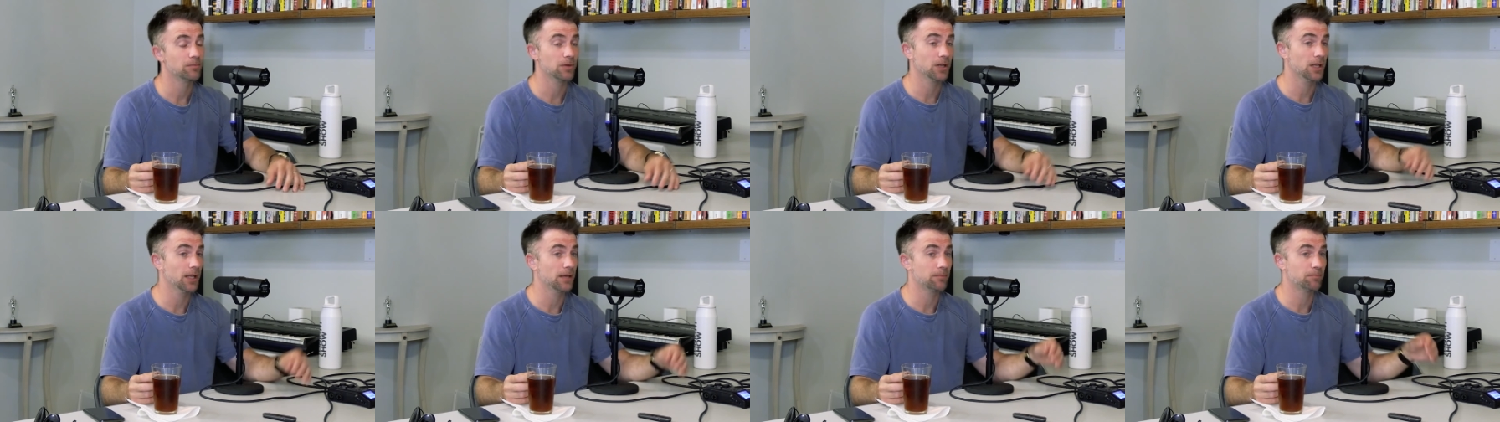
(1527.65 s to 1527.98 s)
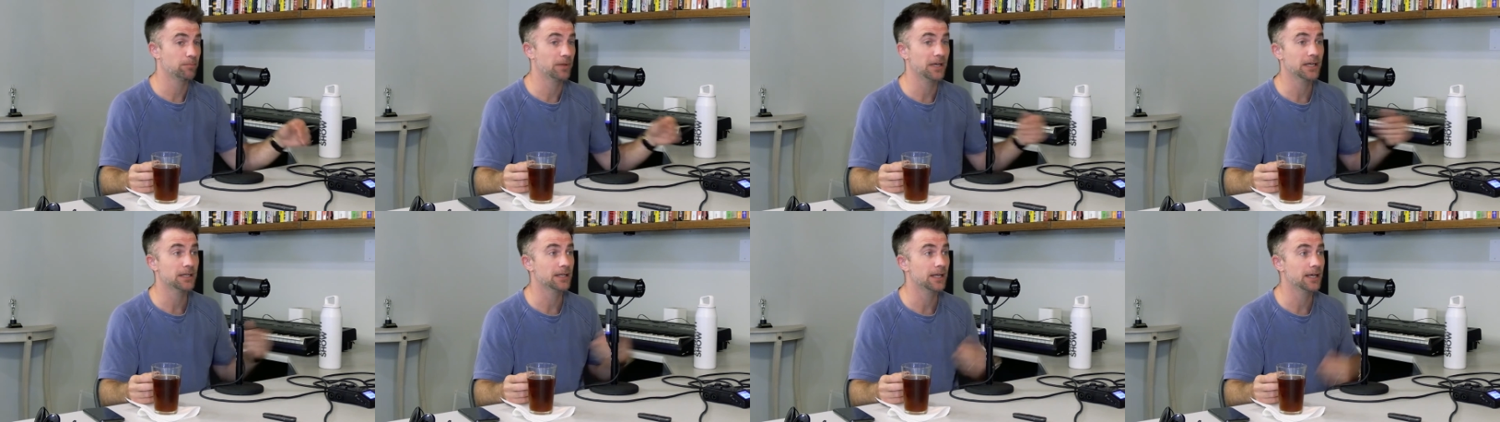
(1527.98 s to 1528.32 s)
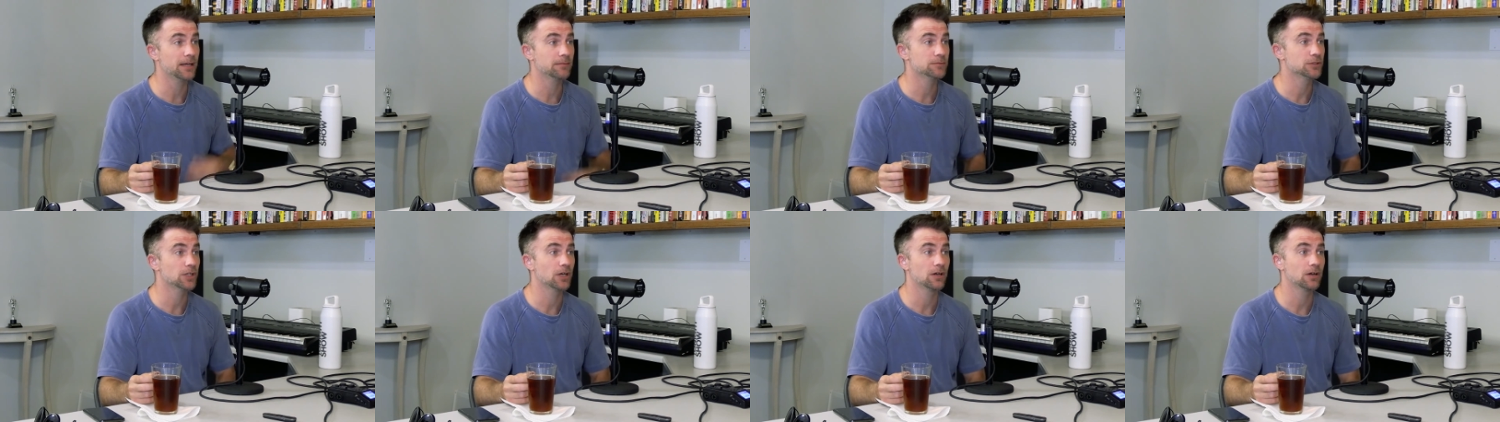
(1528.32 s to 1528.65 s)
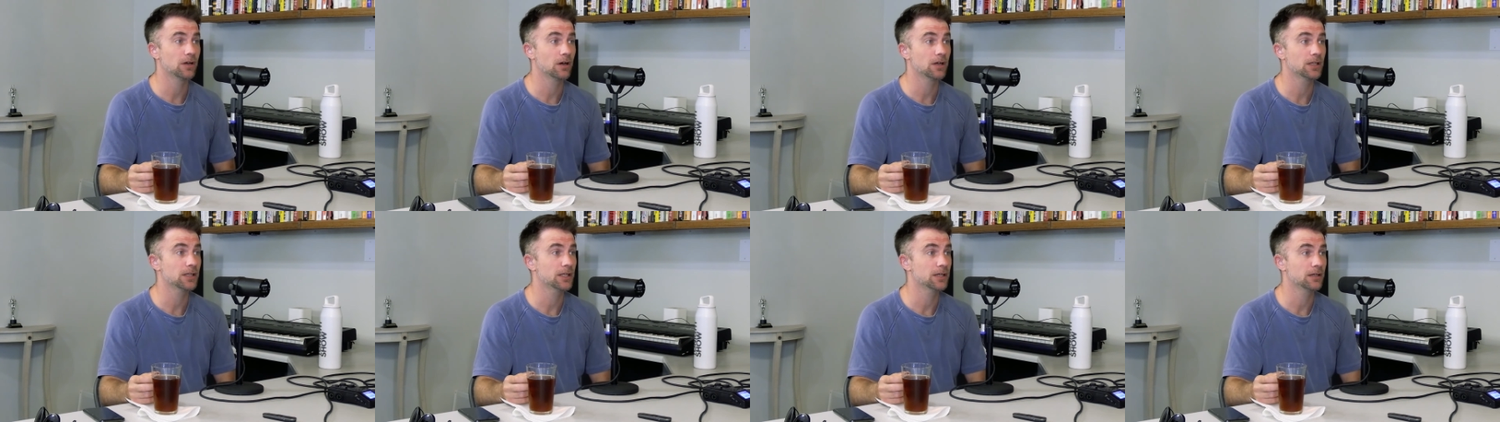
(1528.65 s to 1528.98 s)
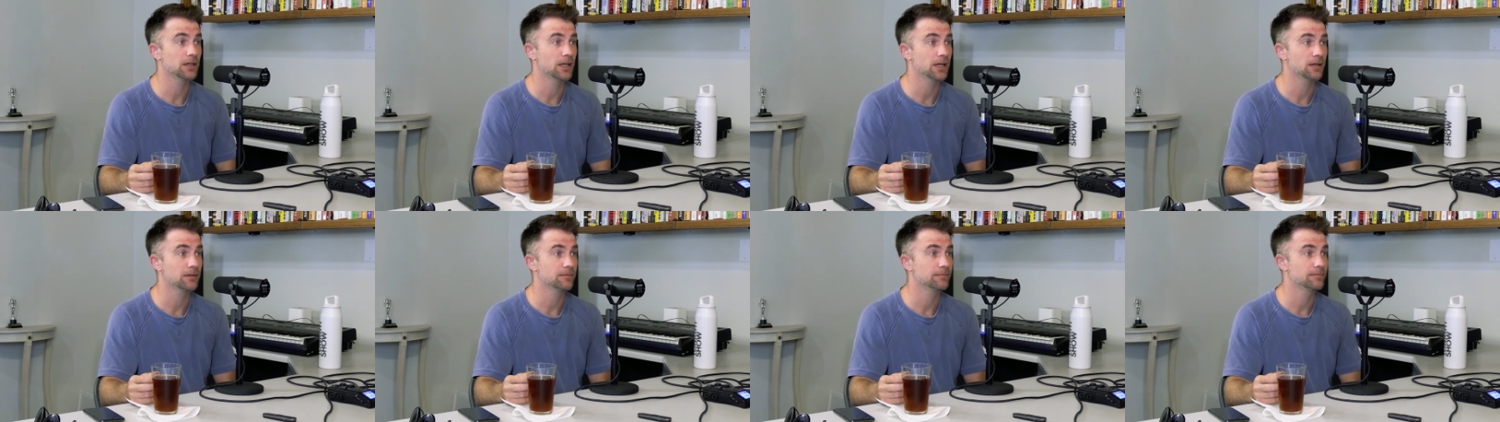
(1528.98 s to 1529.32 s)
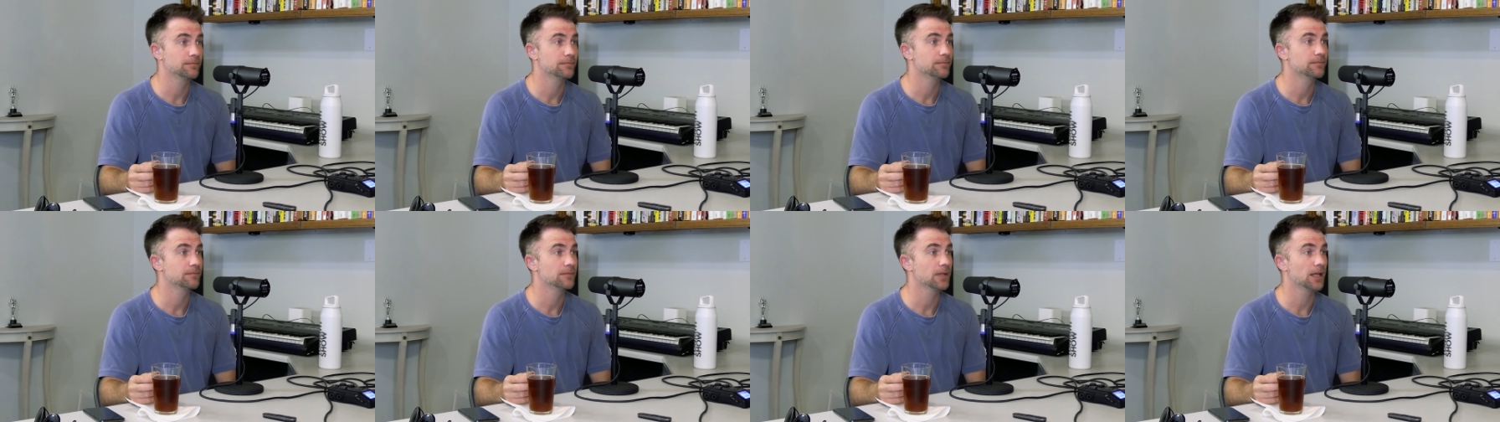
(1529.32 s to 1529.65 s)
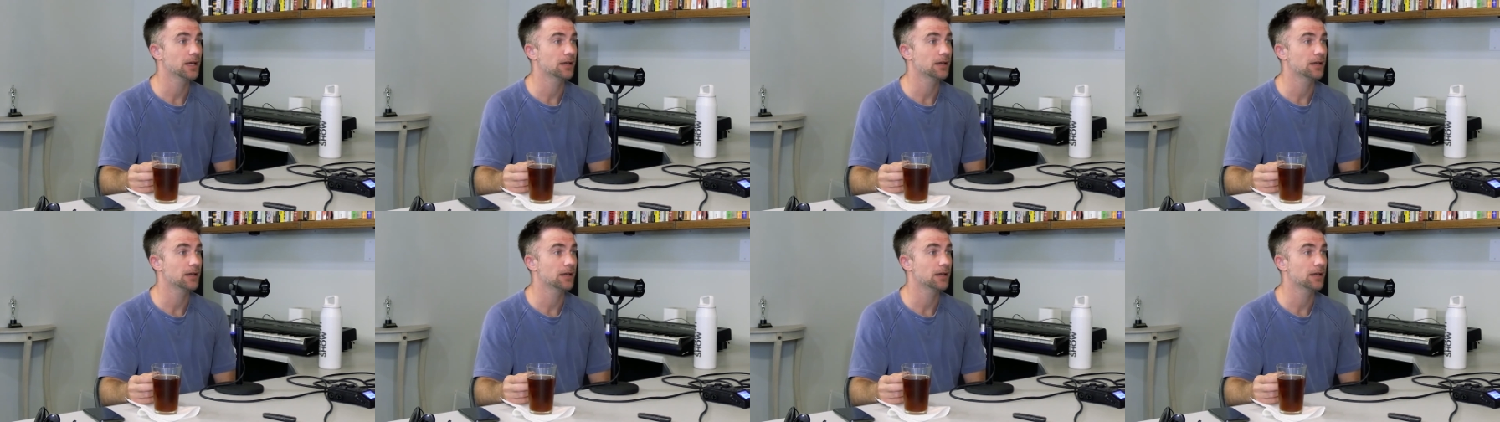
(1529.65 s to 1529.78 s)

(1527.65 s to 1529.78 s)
But like big names aren't on there now. Like,